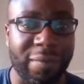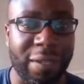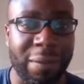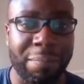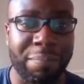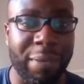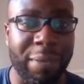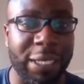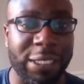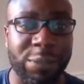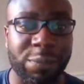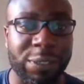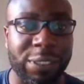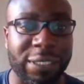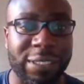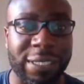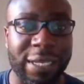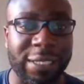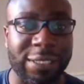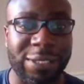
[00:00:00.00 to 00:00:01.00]
Mason was a
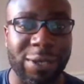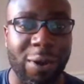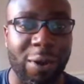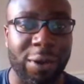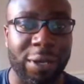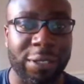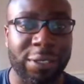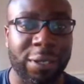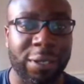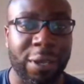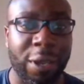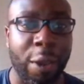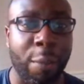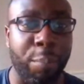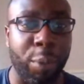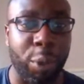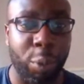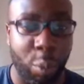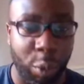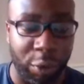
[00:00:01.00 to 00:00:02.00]
sitting target.
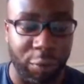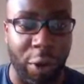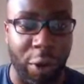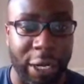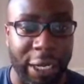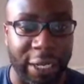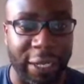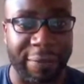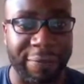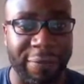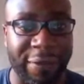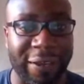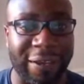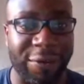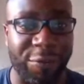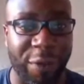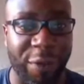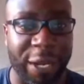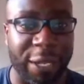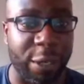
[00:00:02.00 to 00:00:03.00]
But we've got to give
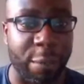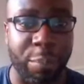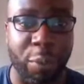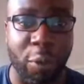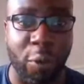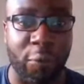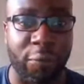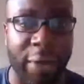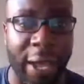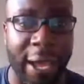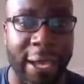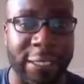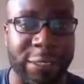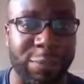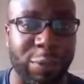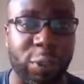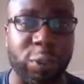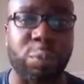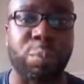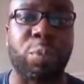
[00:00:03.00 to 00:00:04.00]
credit to both guys
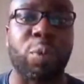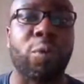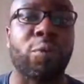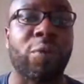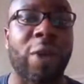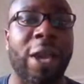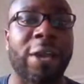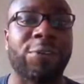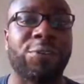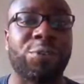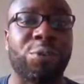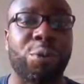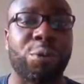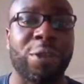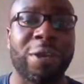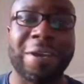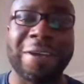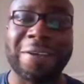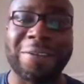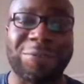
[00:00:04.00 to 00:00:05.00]
because both guys showed
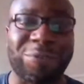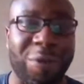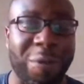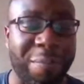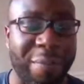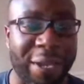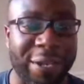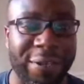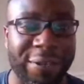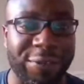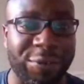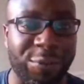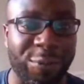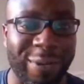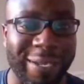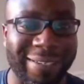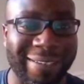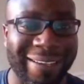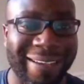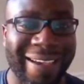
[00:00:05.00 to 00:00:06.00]
tremendous
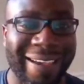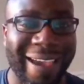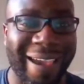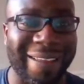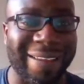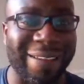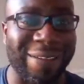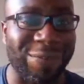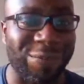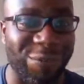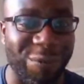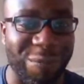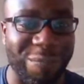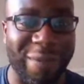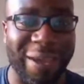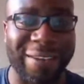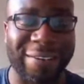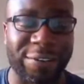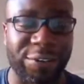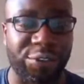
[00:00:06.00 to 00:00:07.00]
grit and a
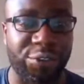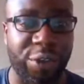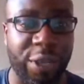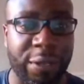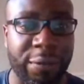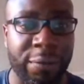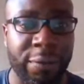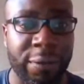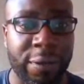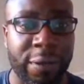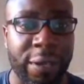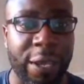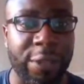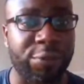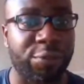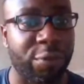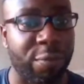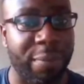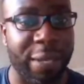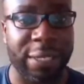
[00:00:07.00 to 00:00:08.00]
tremendous chin and
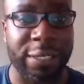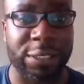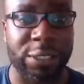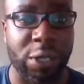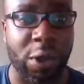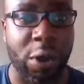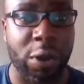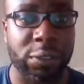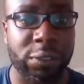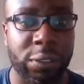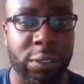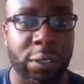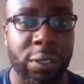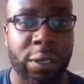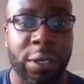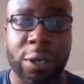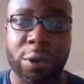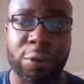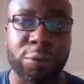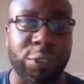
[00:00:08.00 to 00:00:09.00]
tremendous heart.
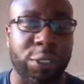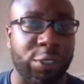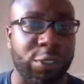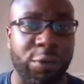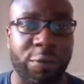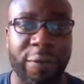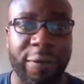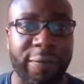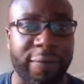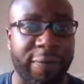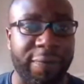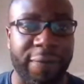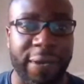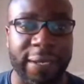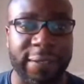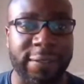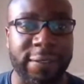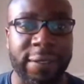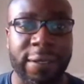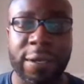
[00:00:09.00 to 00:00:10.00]
It was a terrific
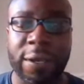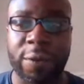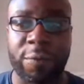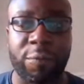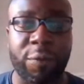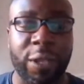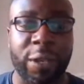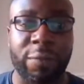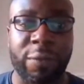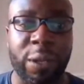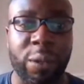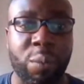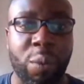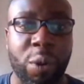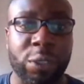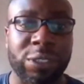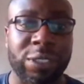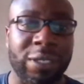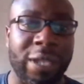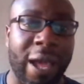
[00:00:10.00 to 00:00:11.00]
fight. It really, really
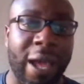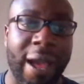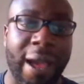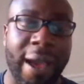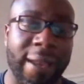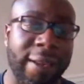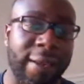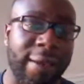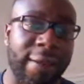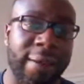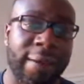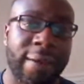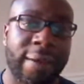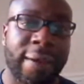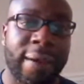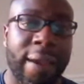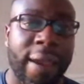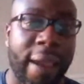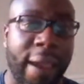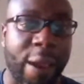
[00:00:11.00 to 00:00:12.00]
was. And I had it
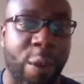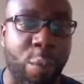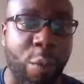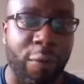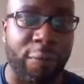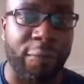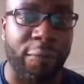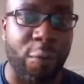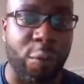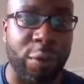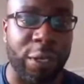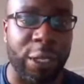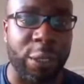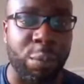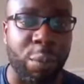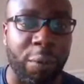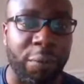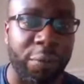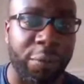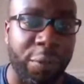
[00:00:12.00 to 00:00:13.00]
114,
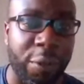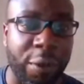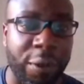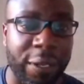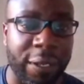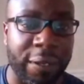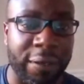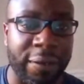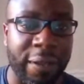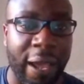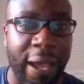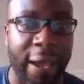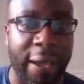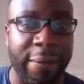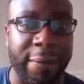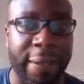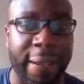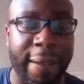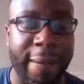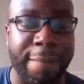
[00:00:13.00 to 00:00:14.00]
113,
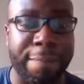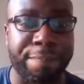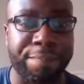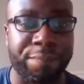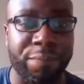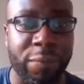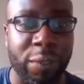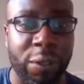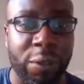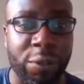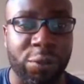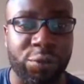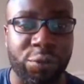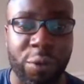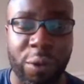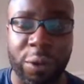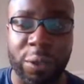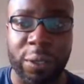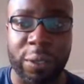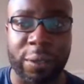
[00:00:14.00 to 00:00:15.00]
and
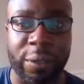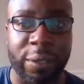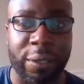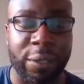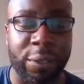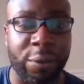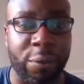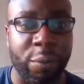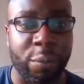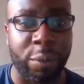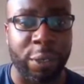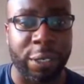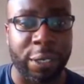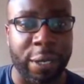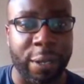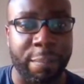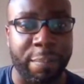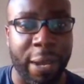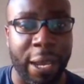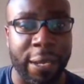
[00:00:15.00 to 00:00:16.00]
Troy, winning
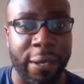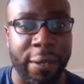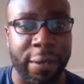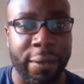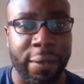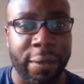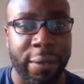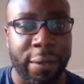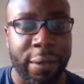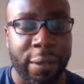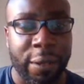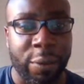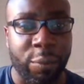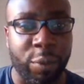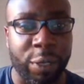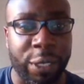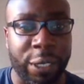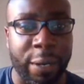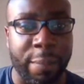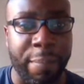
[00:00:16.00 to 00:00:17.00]
it by
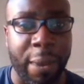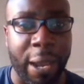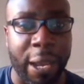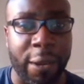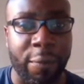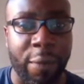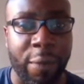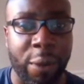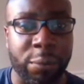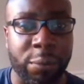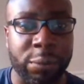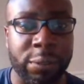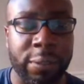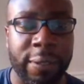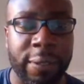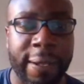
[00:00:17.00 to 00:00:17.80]
a round.